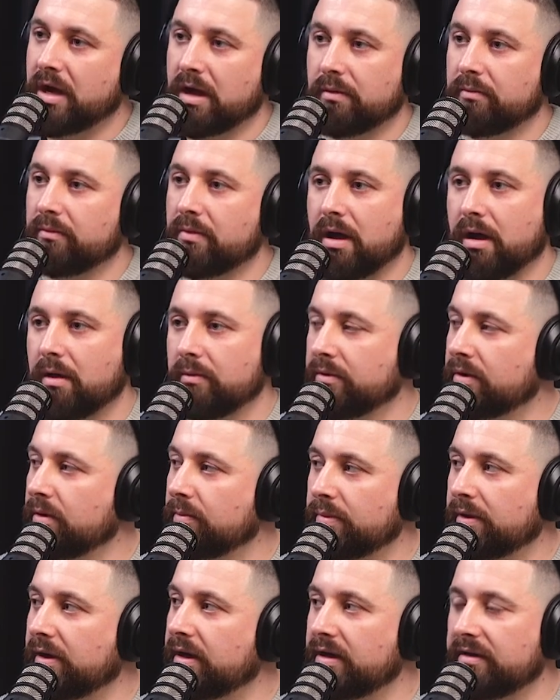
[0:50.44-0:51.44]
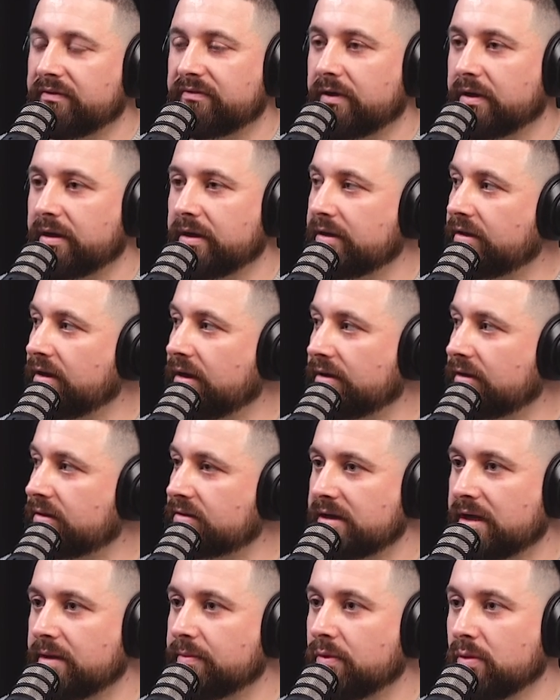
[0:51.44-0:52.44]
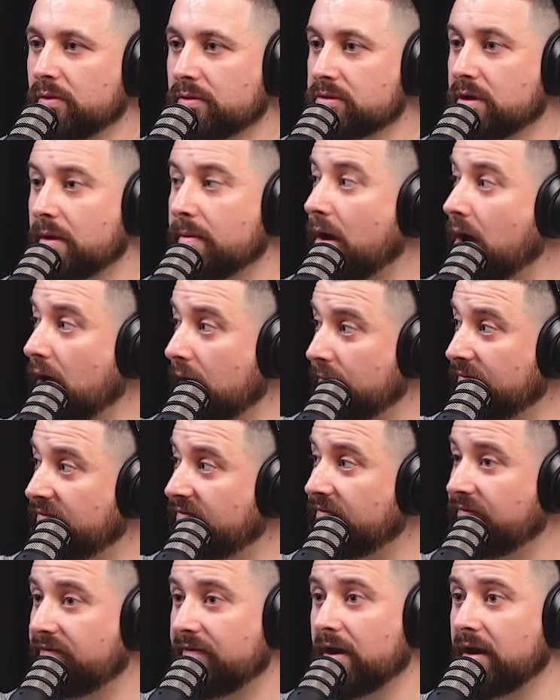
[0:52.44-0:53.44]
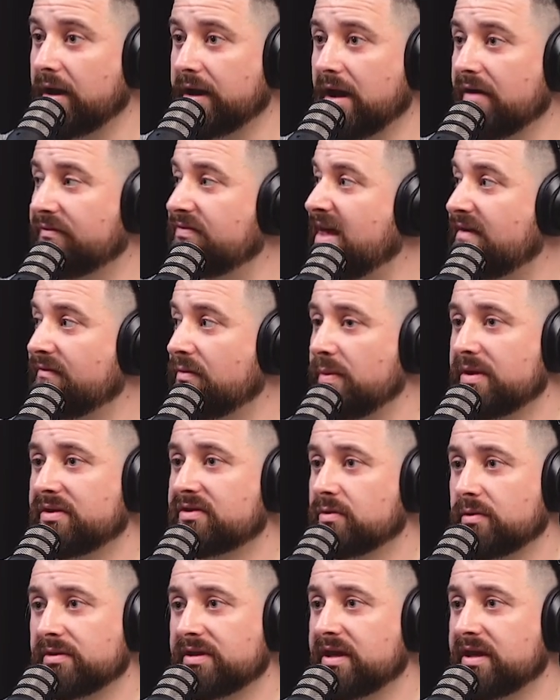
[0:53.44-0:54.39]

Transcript: Man, I'm, I'm completely do. fucking addicted. I say to Paul all the time. I am fully. I've never been so